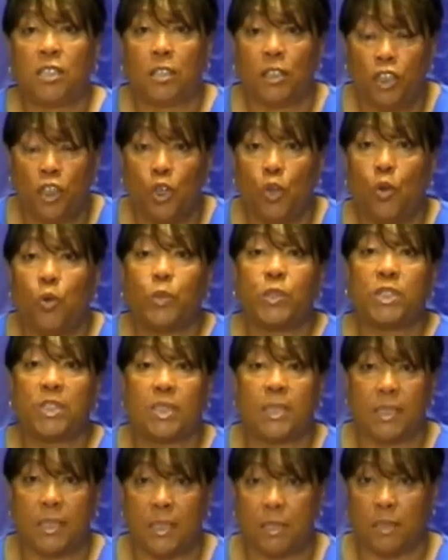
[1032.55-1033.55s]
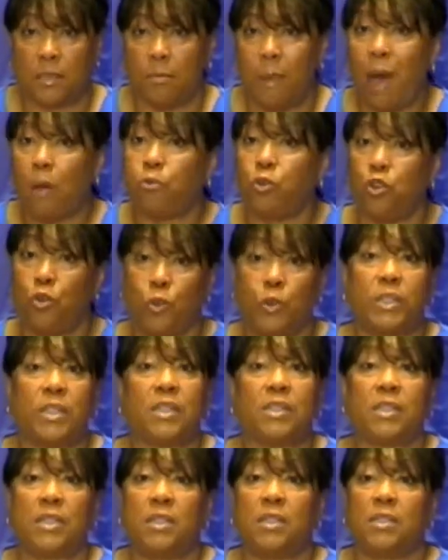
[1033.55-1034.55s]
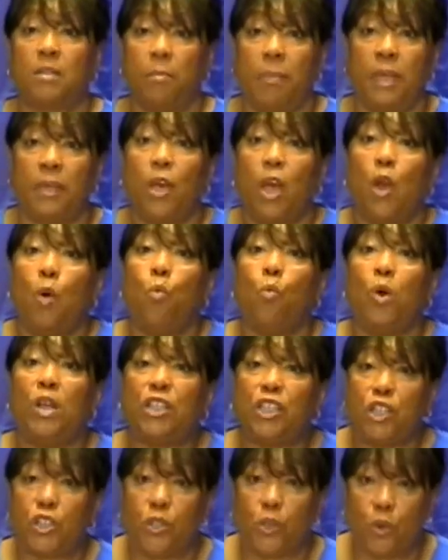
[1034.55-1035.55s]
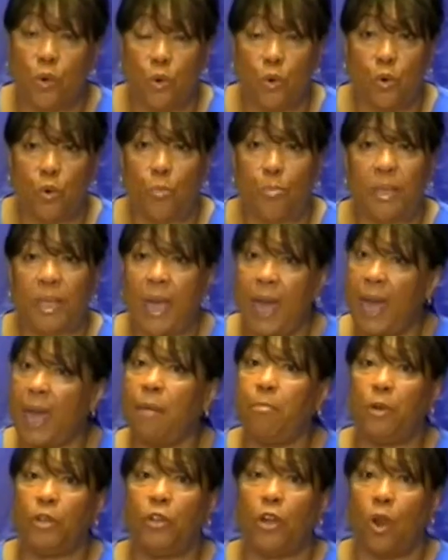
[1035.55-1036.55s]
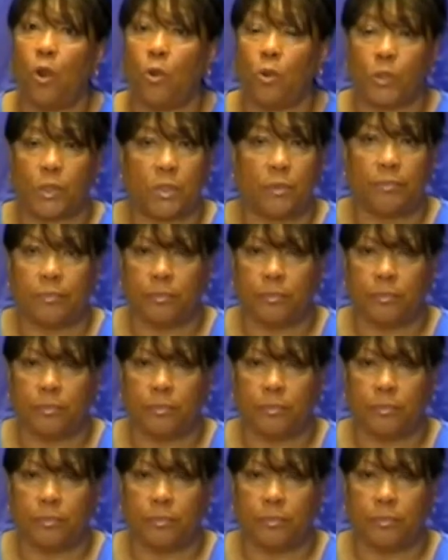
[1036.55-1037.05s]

Use the system. I used the system and went to school, became a nurse.